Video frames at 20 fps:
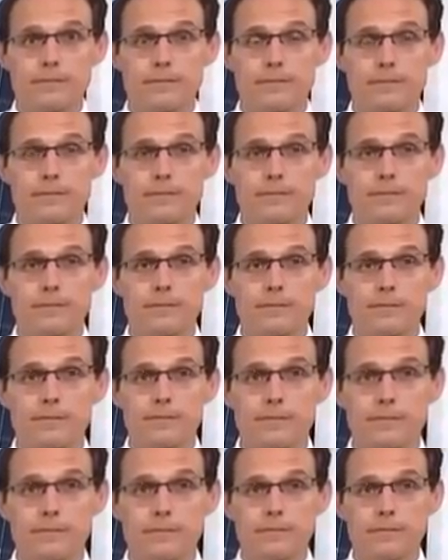
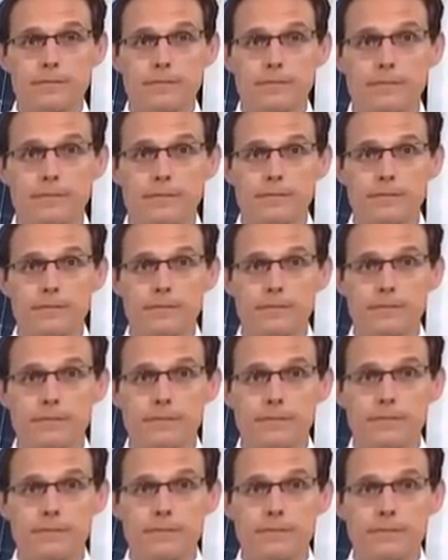
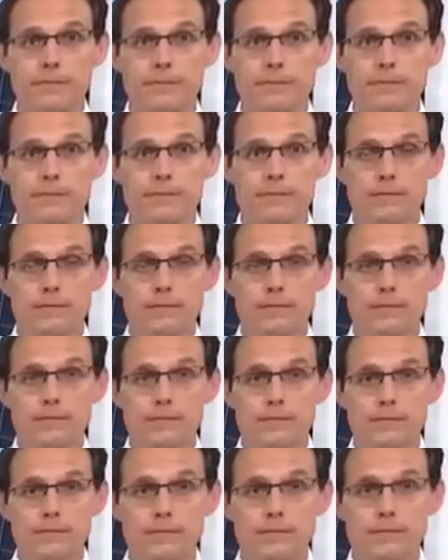
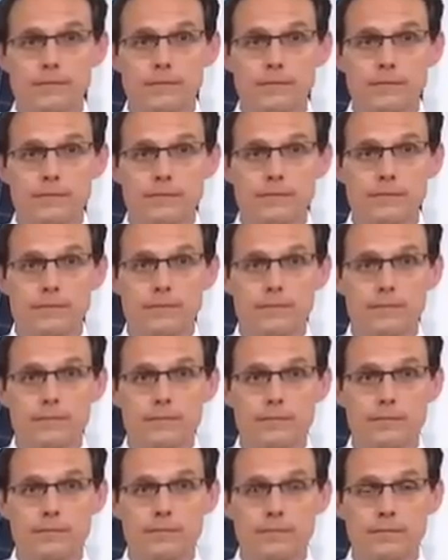
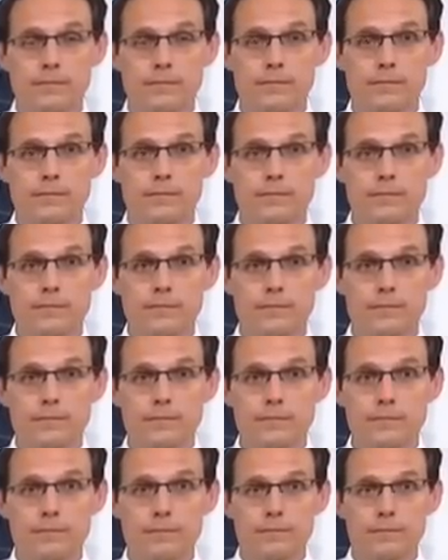
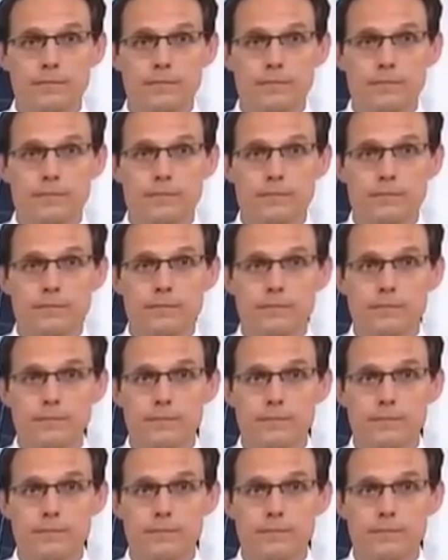The person shown says nothing.